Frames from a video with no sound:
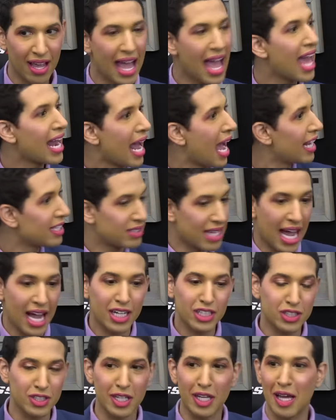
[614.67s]
And I
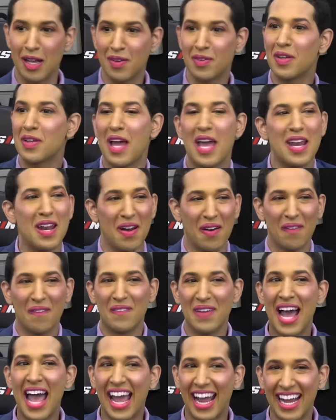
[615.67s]
actually, in, in a
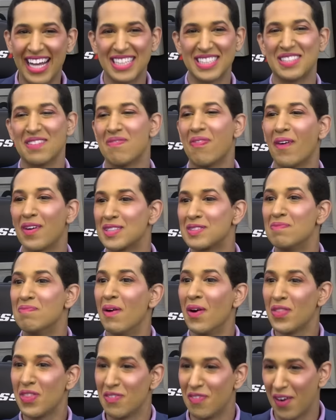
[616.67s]
way, it supports
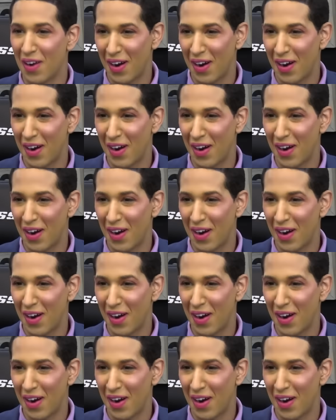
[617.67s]
both of our